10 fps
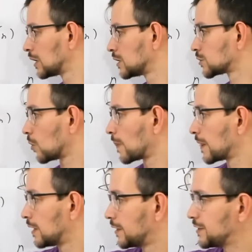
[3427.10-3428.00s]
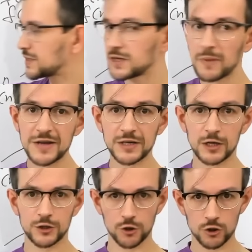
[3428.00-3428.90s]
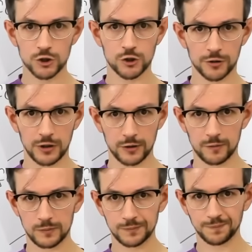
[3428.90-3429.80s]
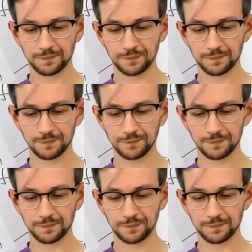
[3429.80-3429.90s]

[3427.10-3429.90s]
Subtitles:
So this is the basic insertion sort algorithm.